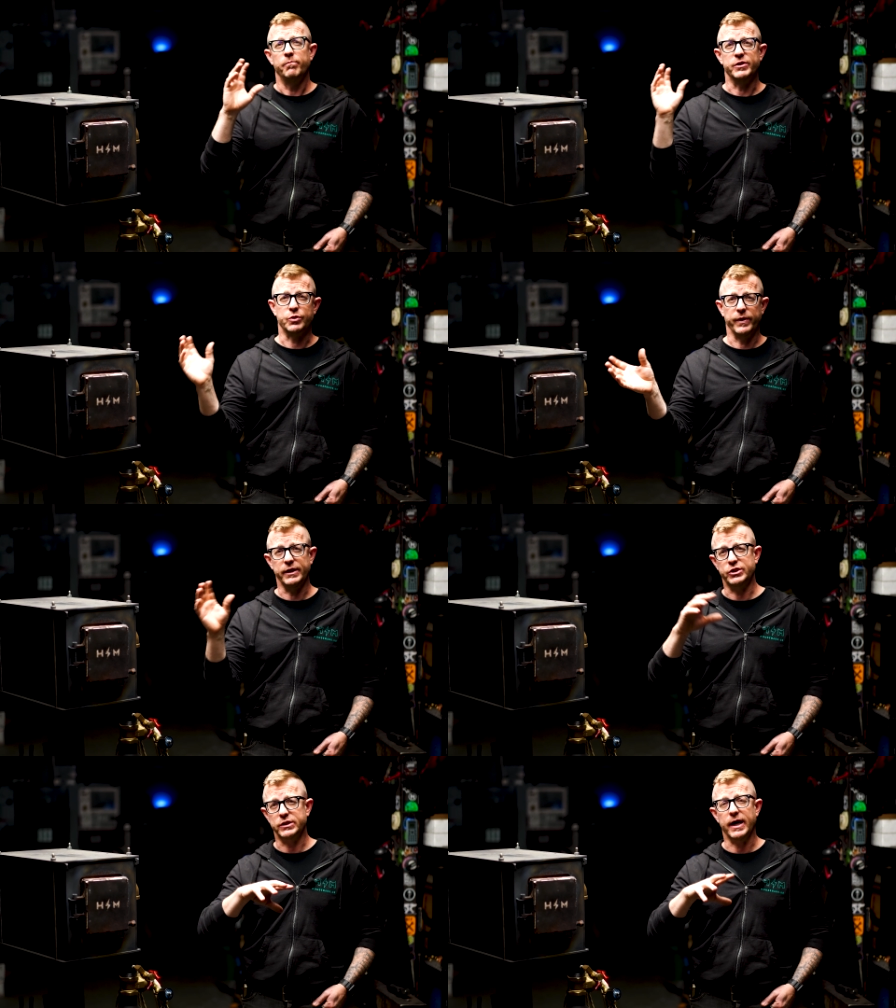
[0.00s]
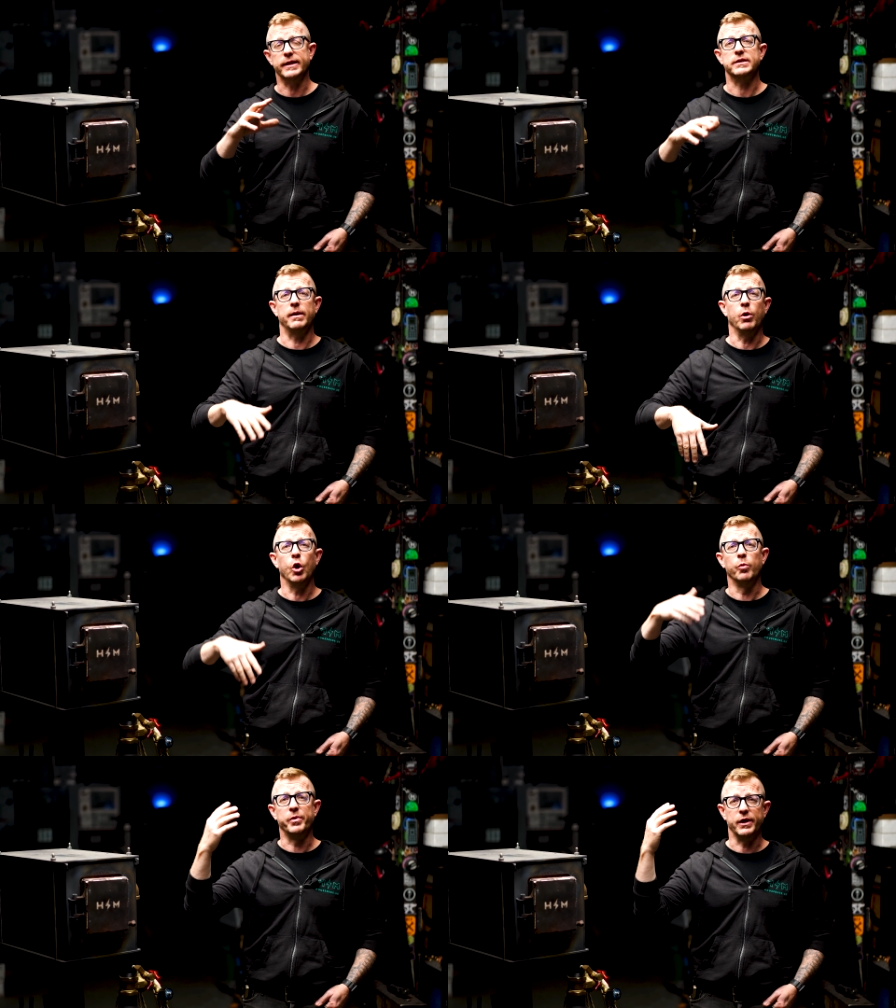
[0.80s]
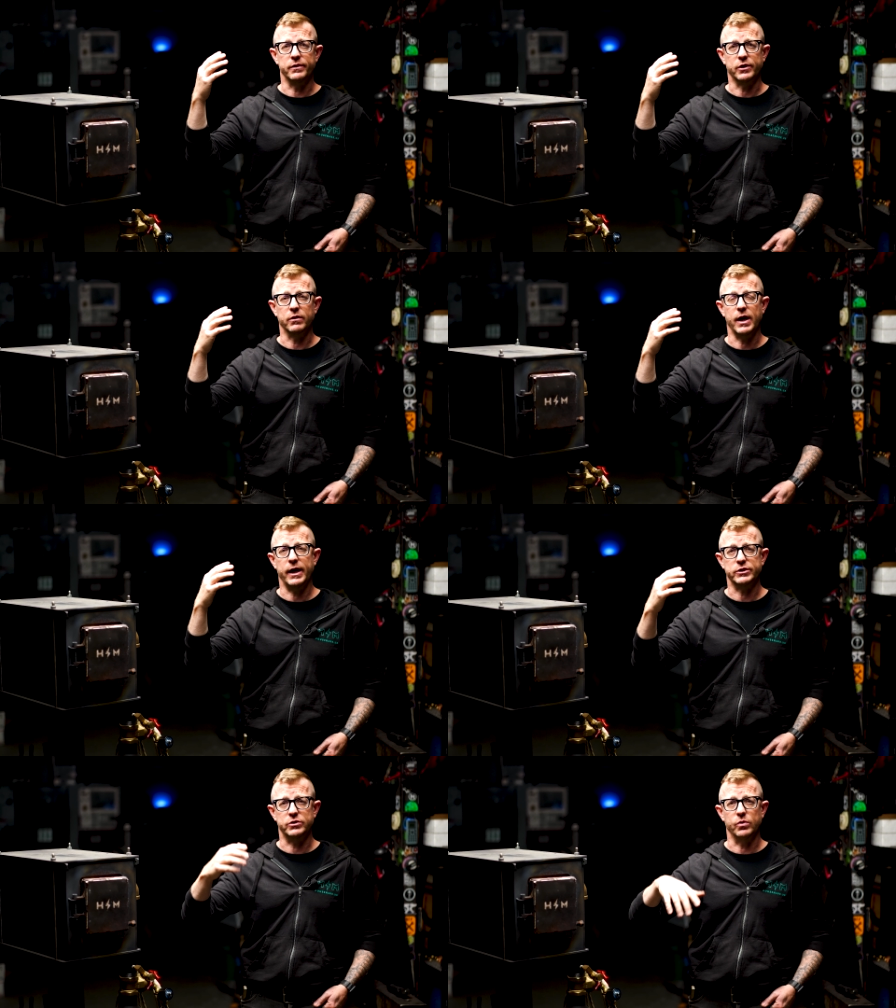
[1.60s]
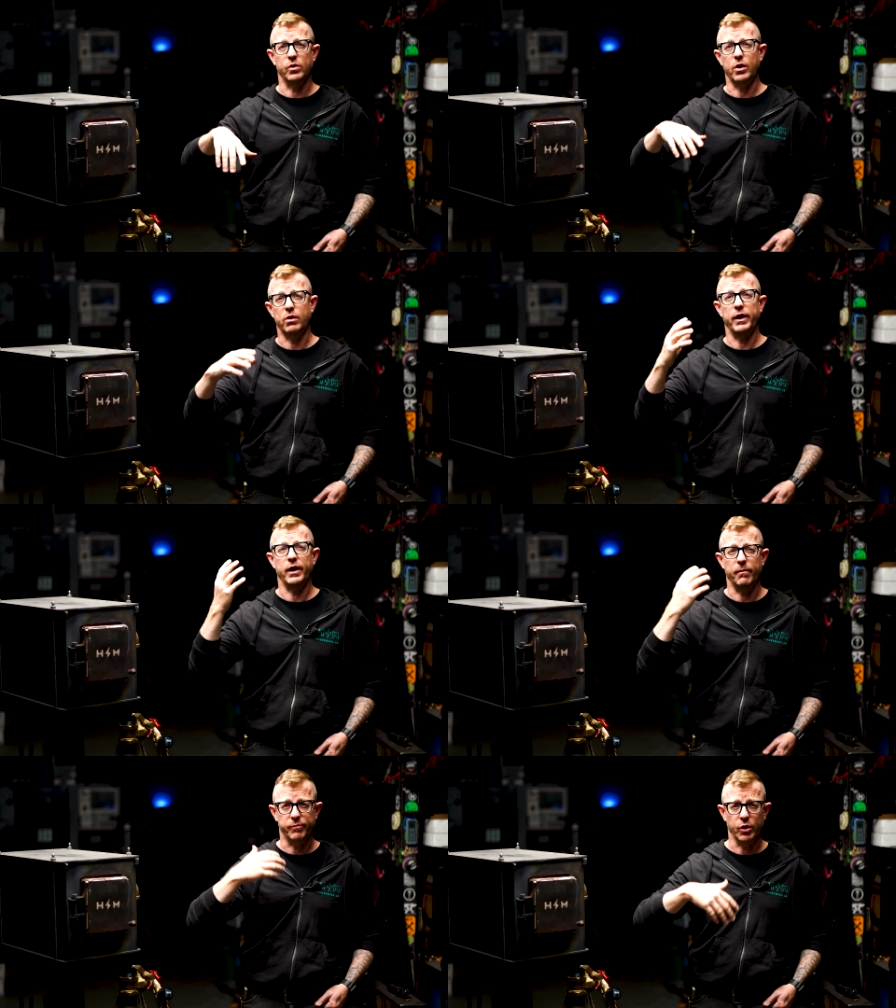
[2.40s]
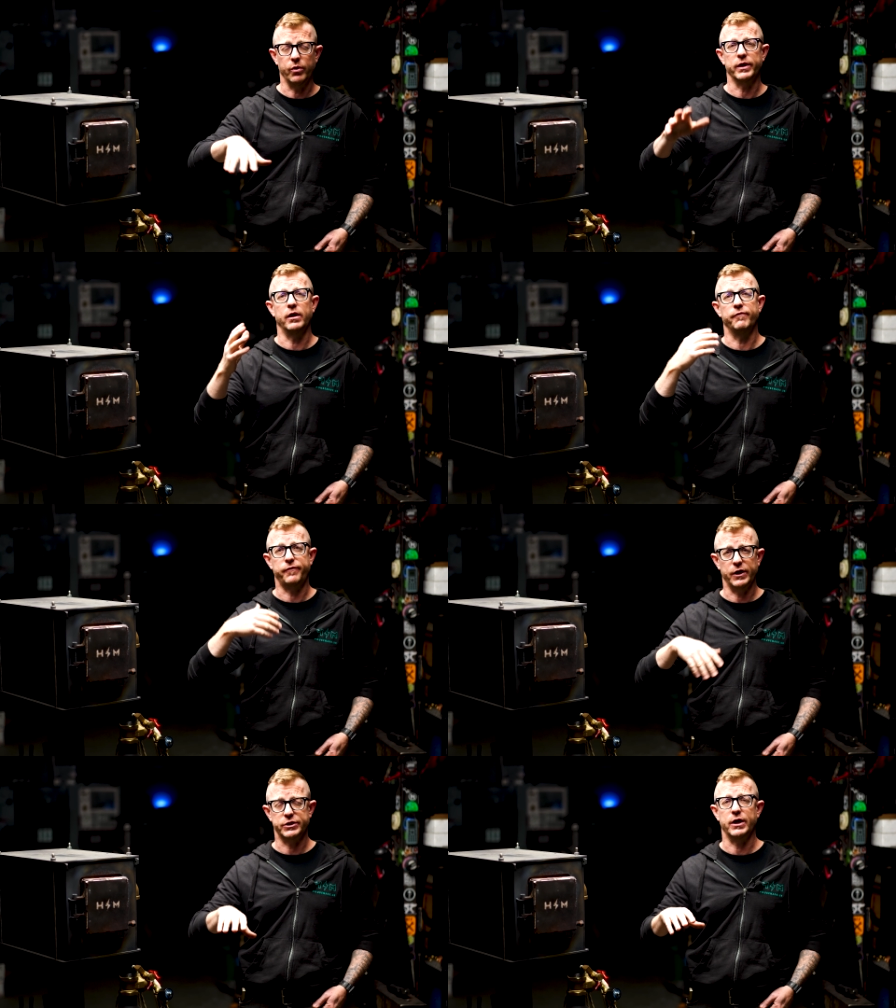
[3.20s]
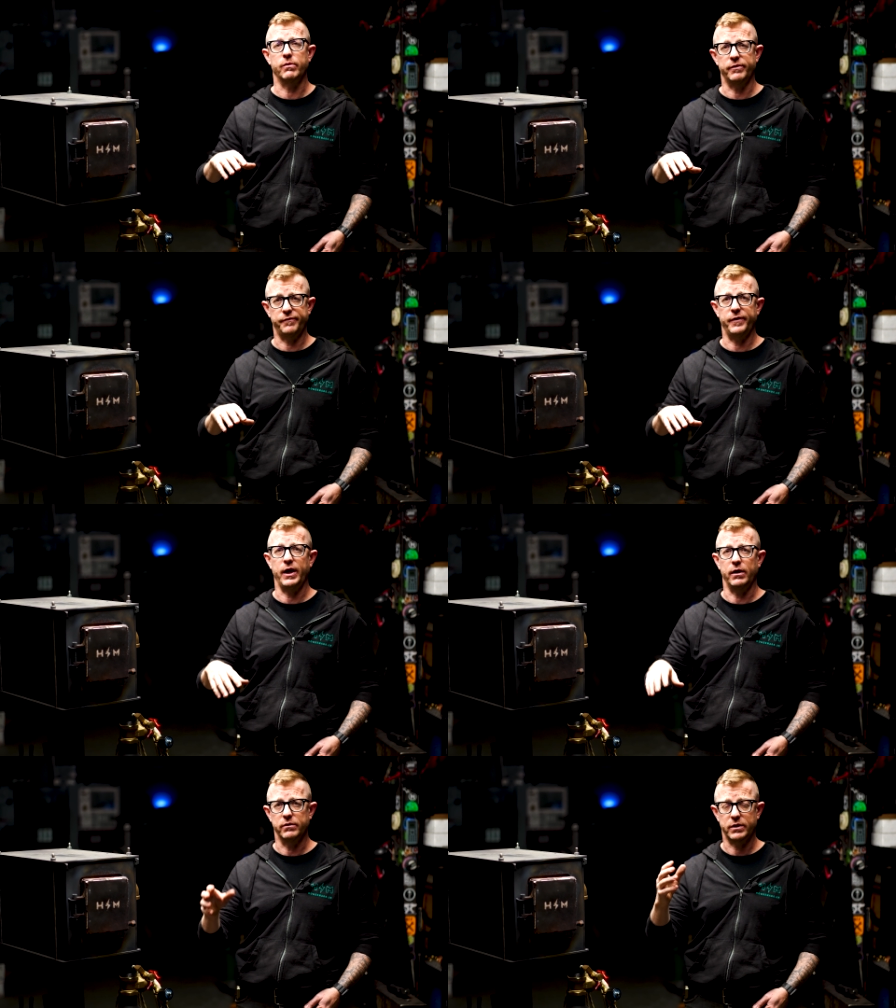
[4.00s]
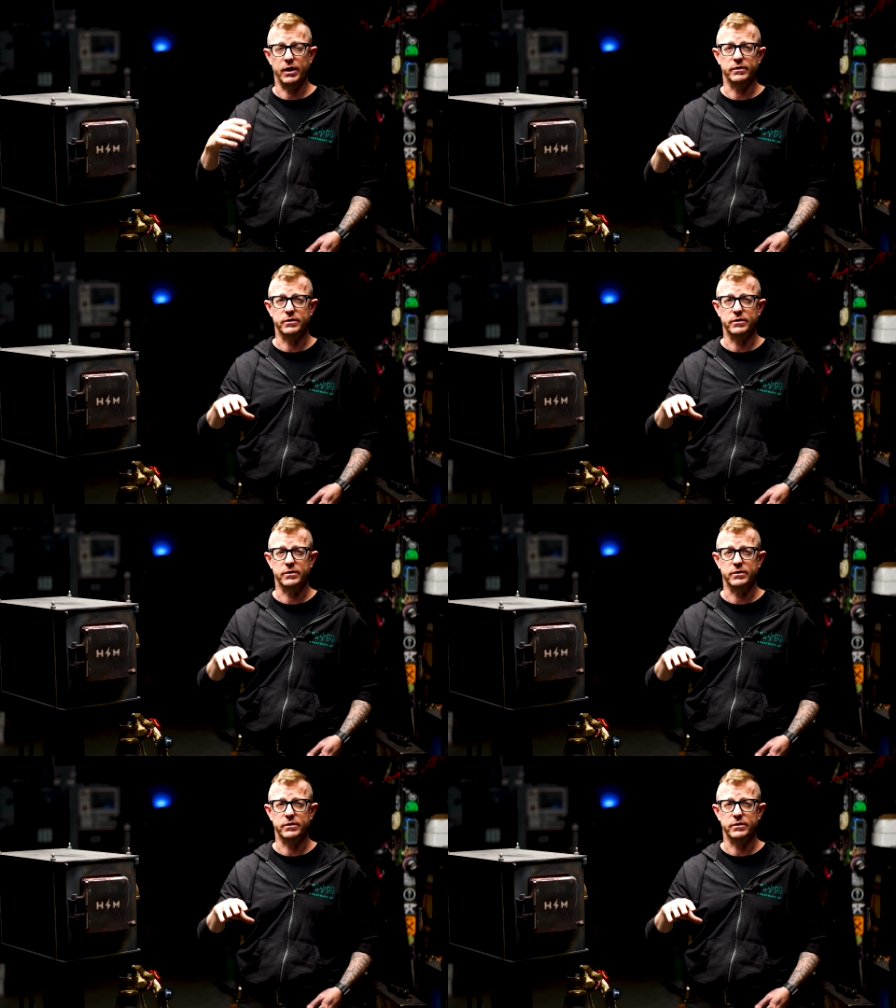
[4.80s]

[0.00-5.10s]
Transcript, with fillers: between shots, I'm opening the garage door and I'm blowing in fresh air with a fan, okay?